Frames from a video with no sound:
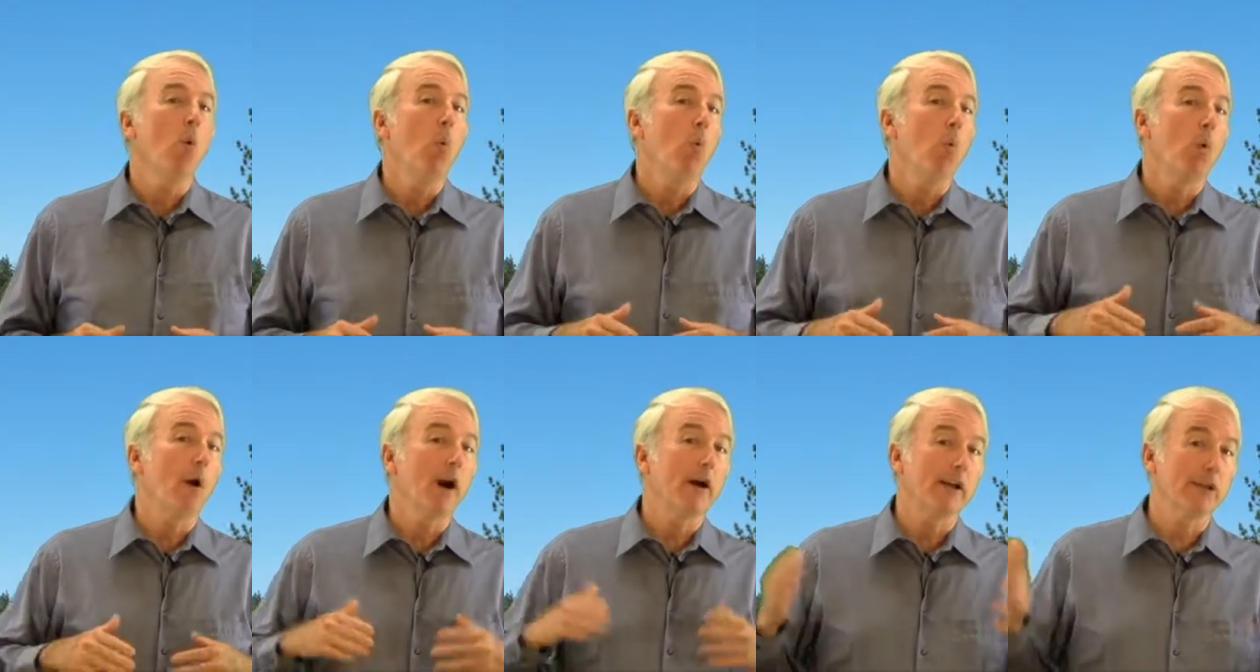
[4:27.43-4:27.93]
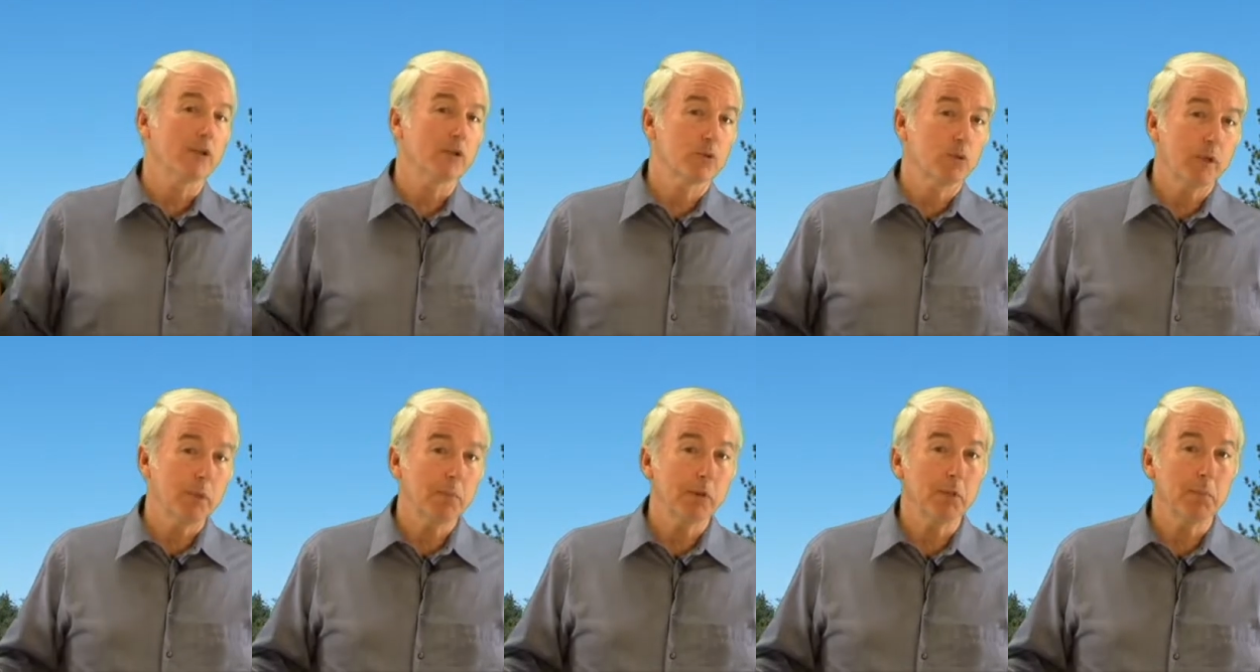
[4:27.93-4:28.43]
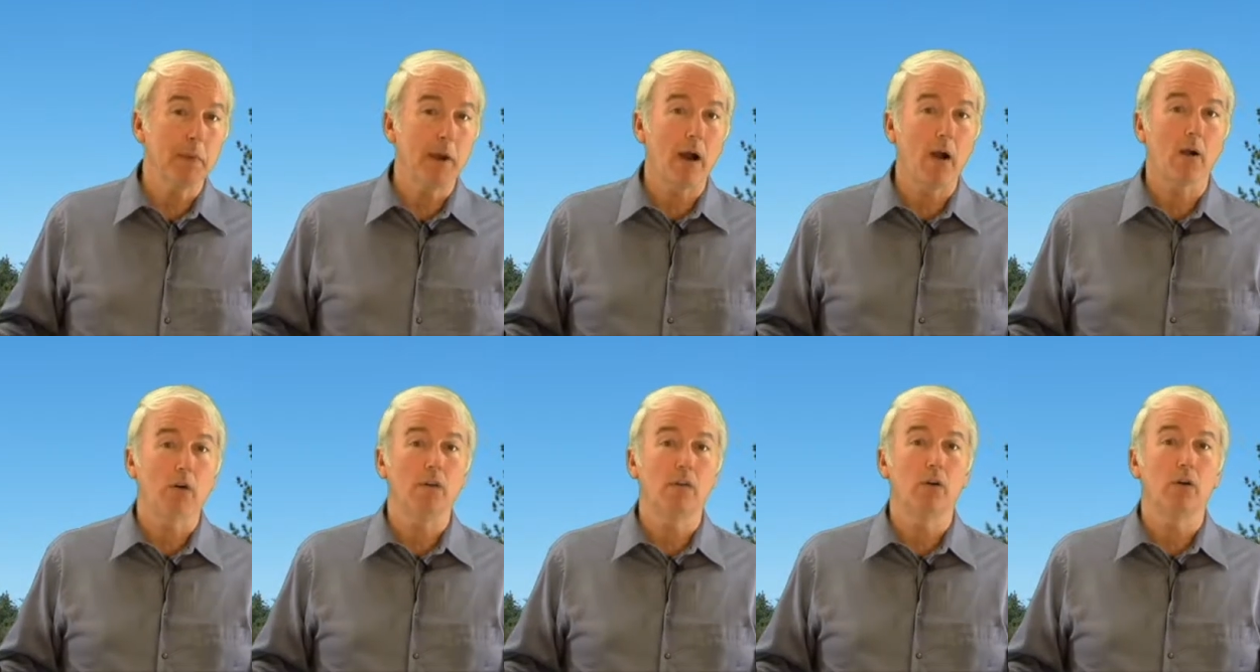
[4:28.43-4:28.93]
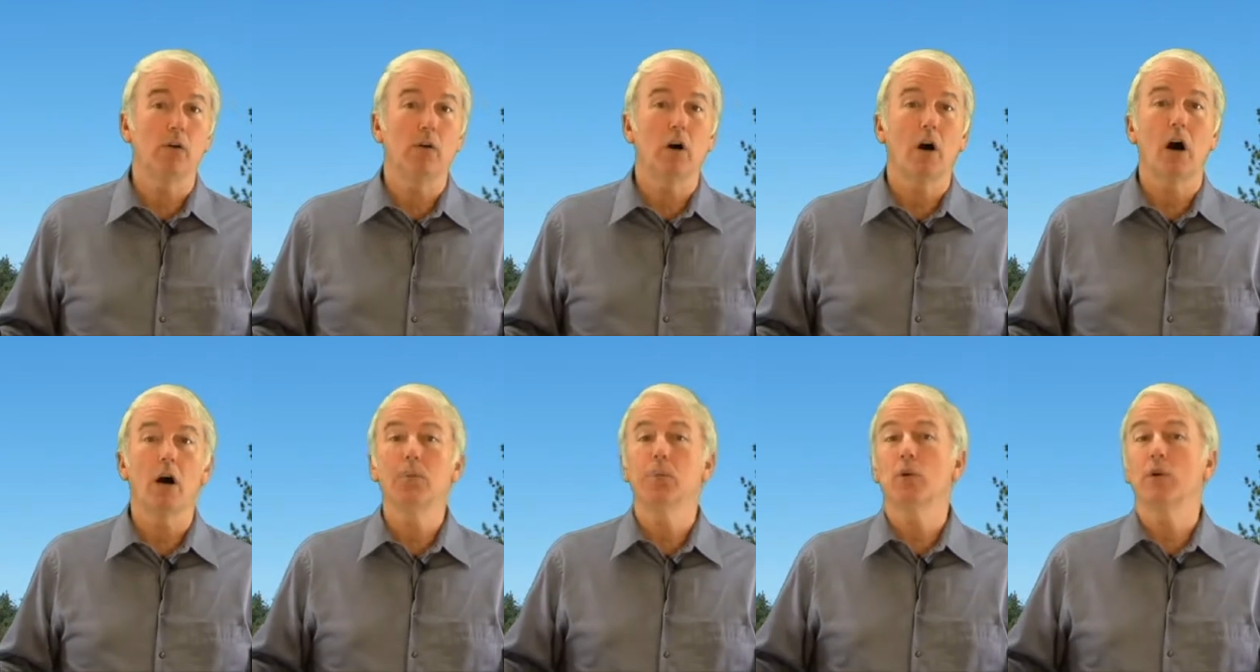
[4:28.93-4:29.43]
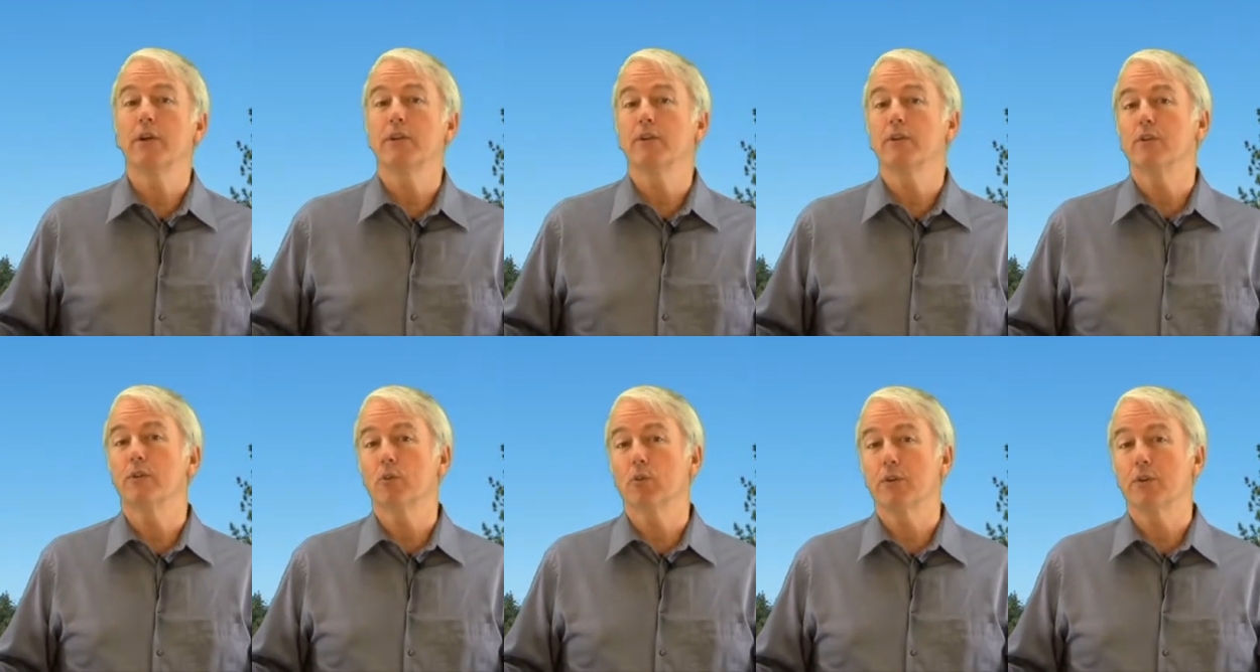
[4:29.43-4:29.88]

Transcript: While extremely powerful, operations